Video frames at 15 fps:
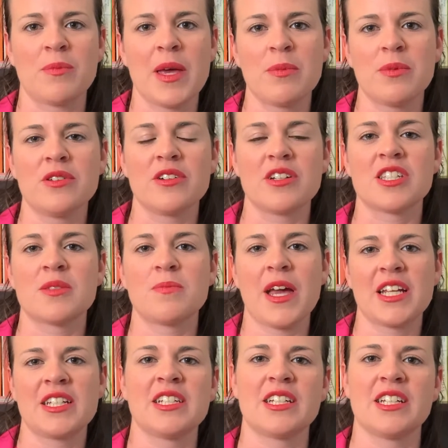People are
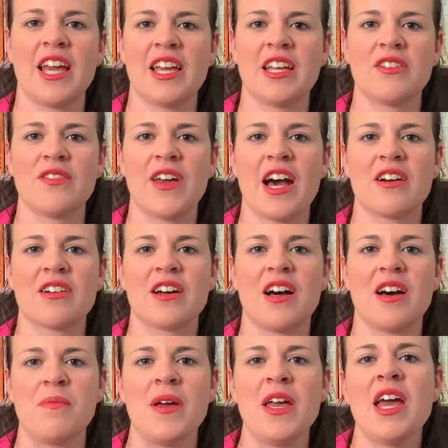expecting a negative
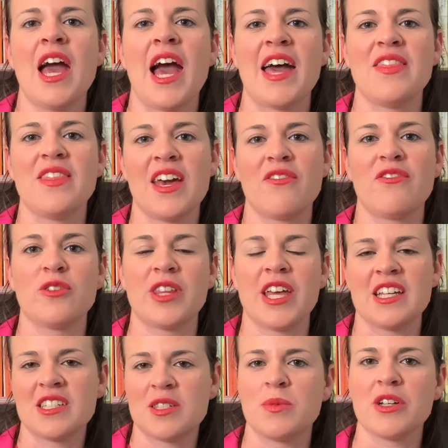outcome and therefore they
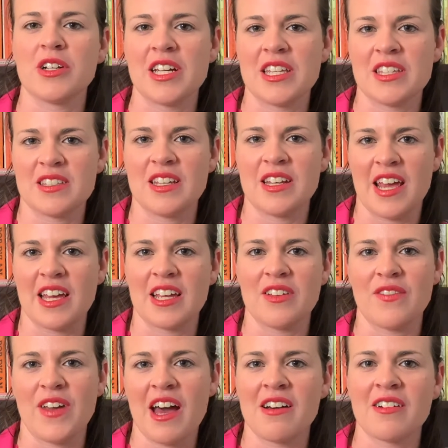experience the negative
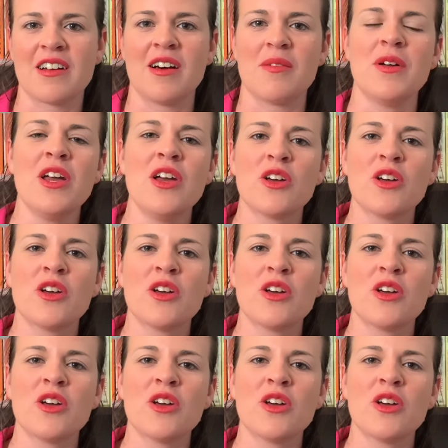outcome.